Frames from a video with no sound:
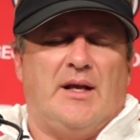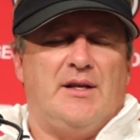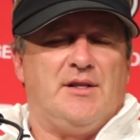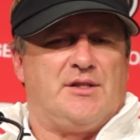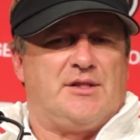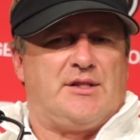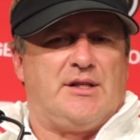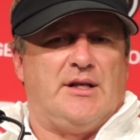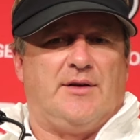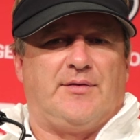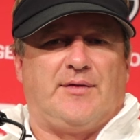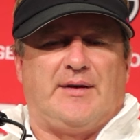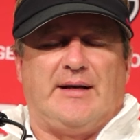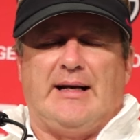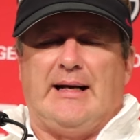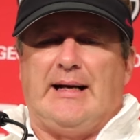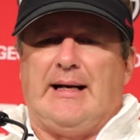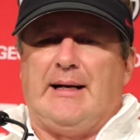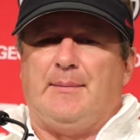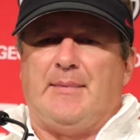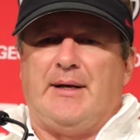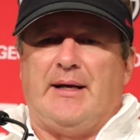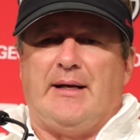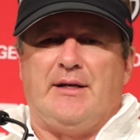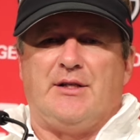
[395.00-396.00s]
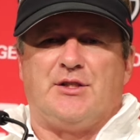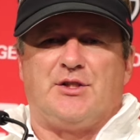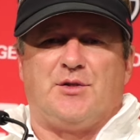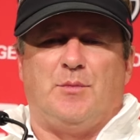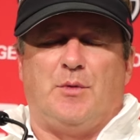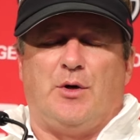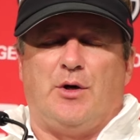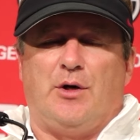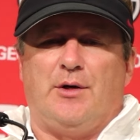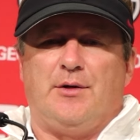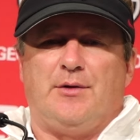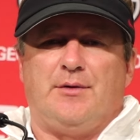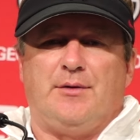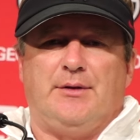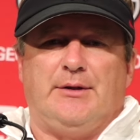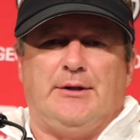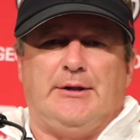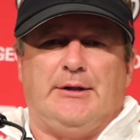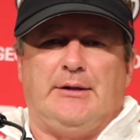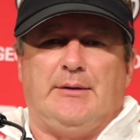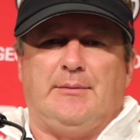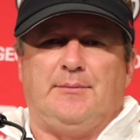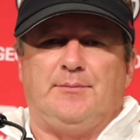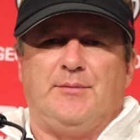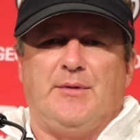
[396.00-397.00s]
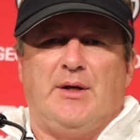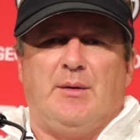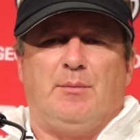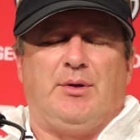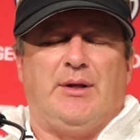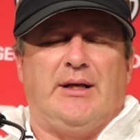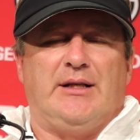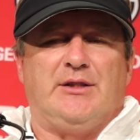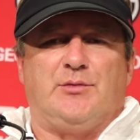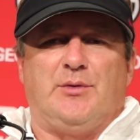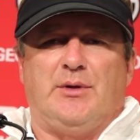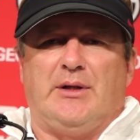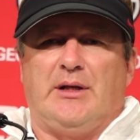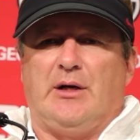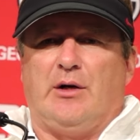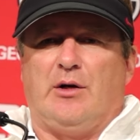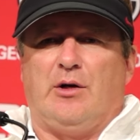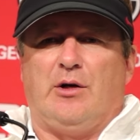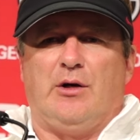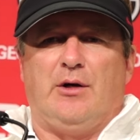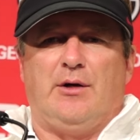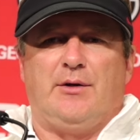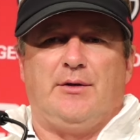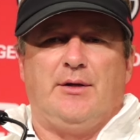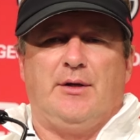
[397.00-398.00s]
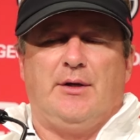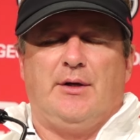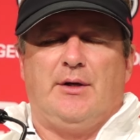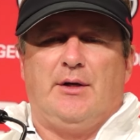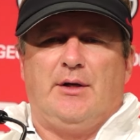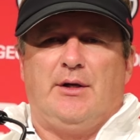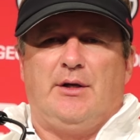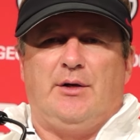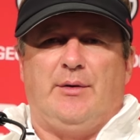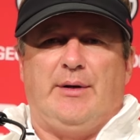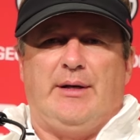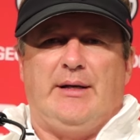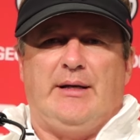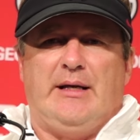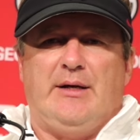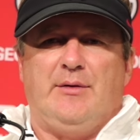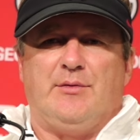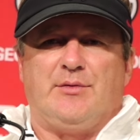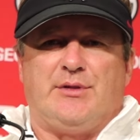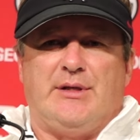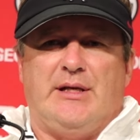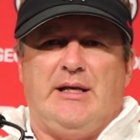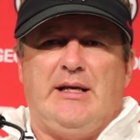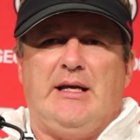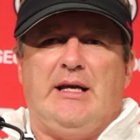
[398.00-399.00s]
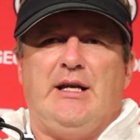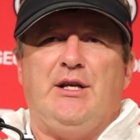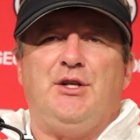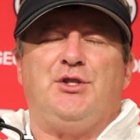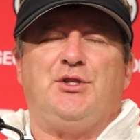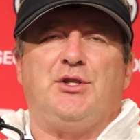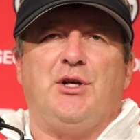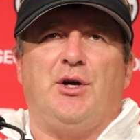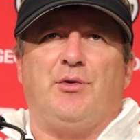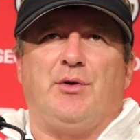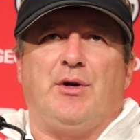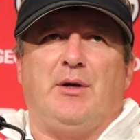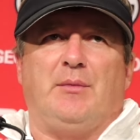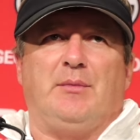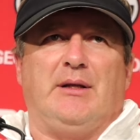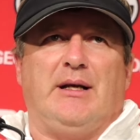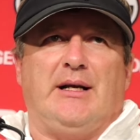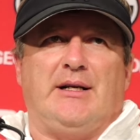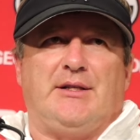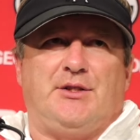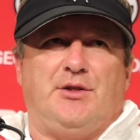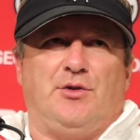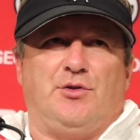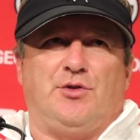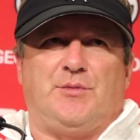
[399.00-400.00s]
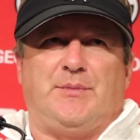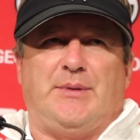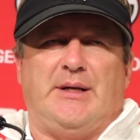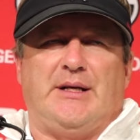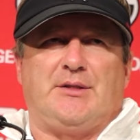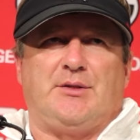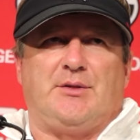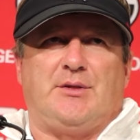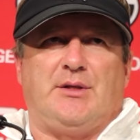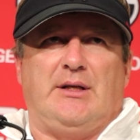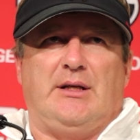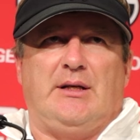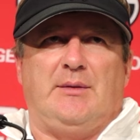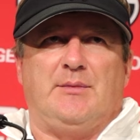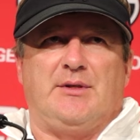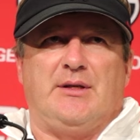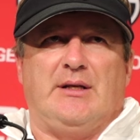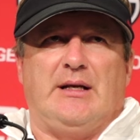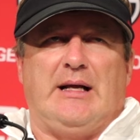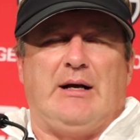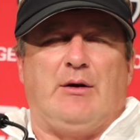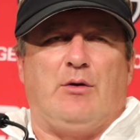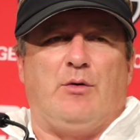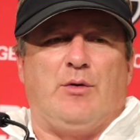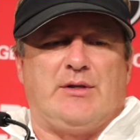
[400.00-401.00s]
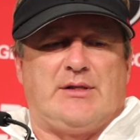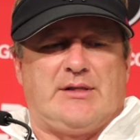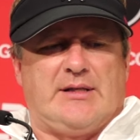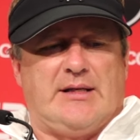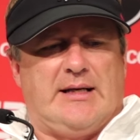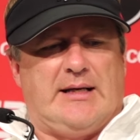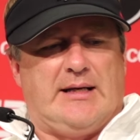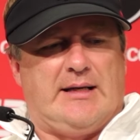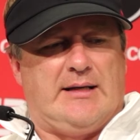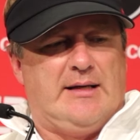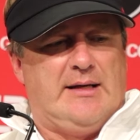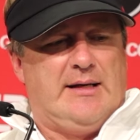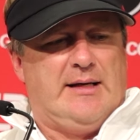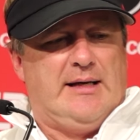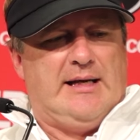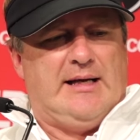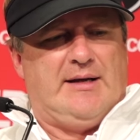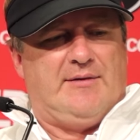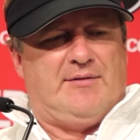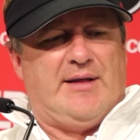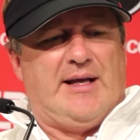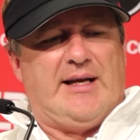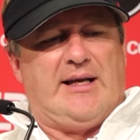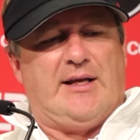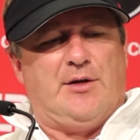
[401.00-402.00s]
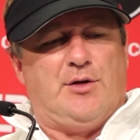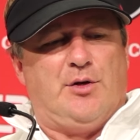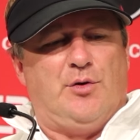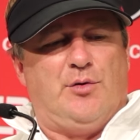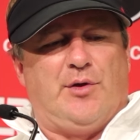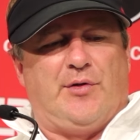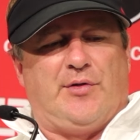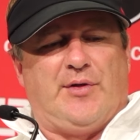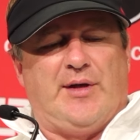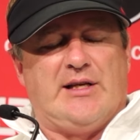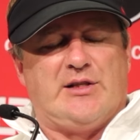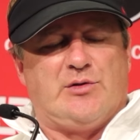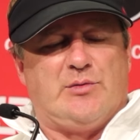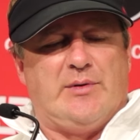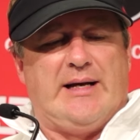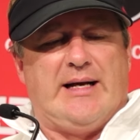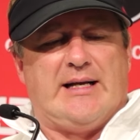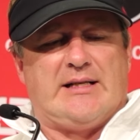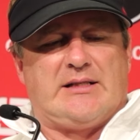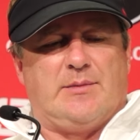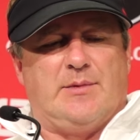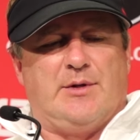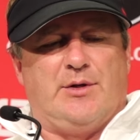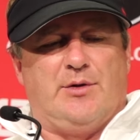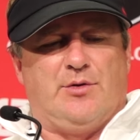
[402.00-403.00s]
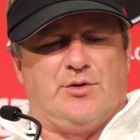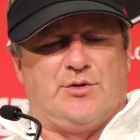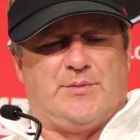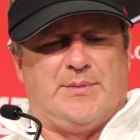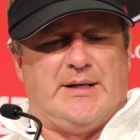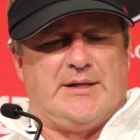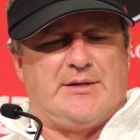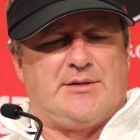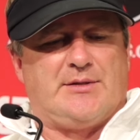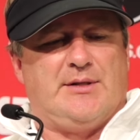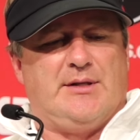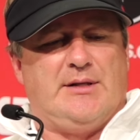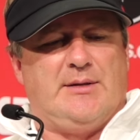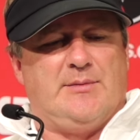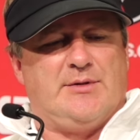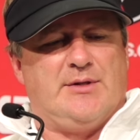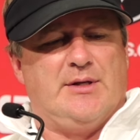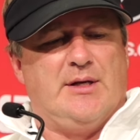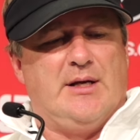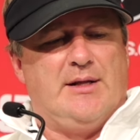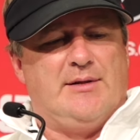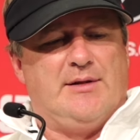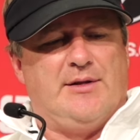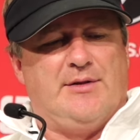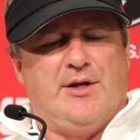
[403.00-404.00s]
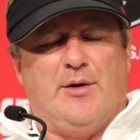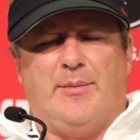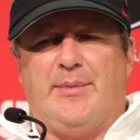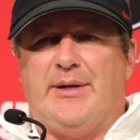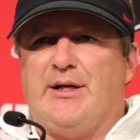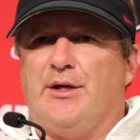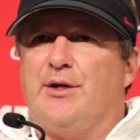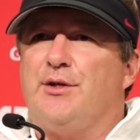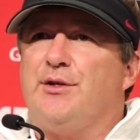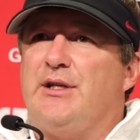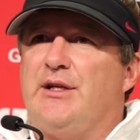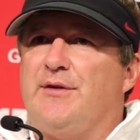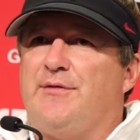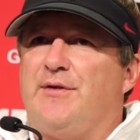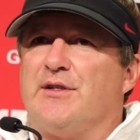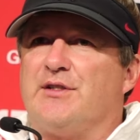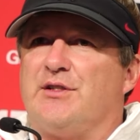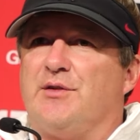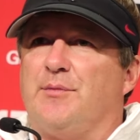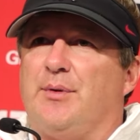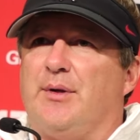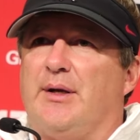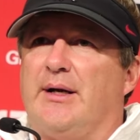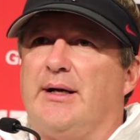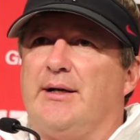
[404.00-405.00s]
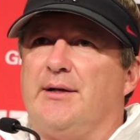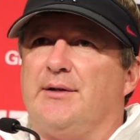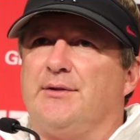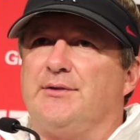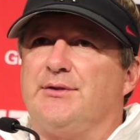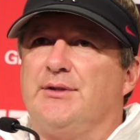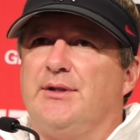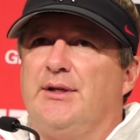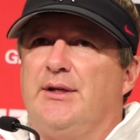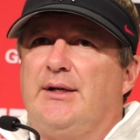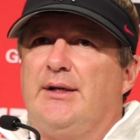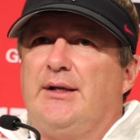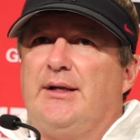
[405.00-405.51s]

He's a tough guy. I mean, he's smart, plays really hard. You know, he showed up last year on special teams, and I always say if they can do the things we ask them to do on special teams, then they'll be good defensive players.